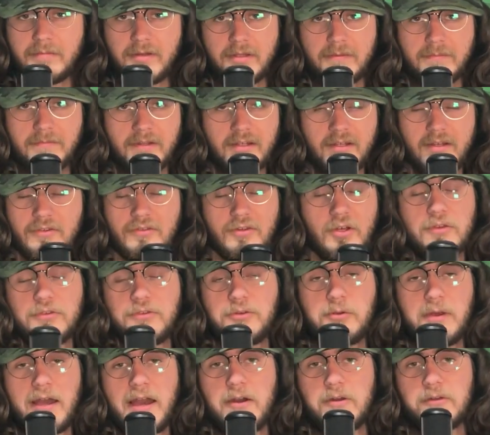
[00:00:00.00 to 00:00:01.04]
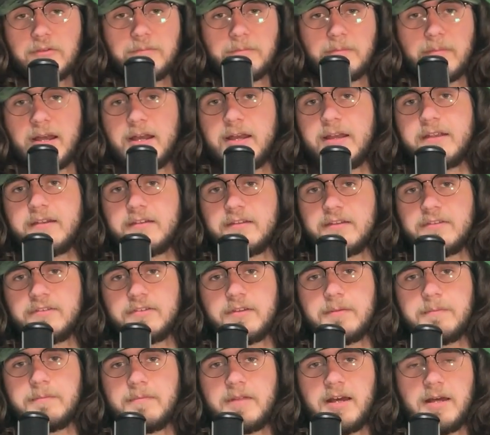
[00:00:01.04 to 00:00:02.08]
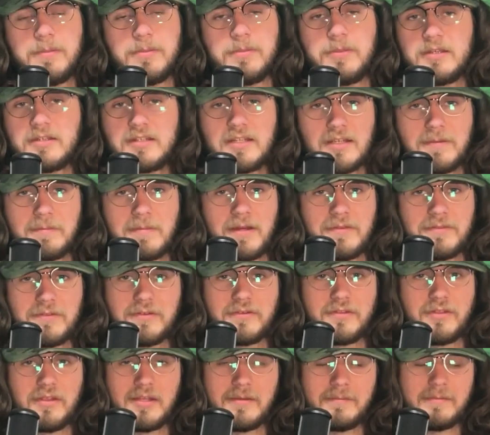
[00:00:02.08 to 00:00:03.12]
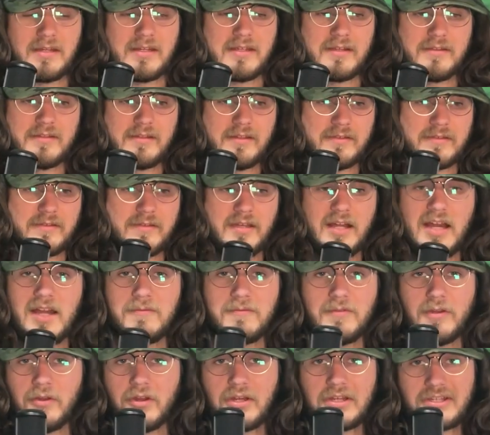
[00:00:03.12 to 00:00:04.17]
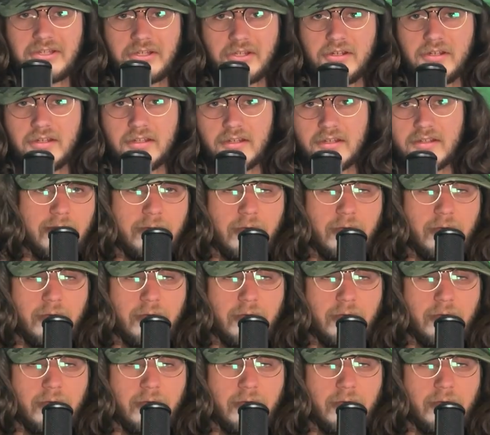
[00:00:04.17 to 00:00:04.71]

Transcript: but it is also out of mind, as I'm not thinking about this thing because it's not very good.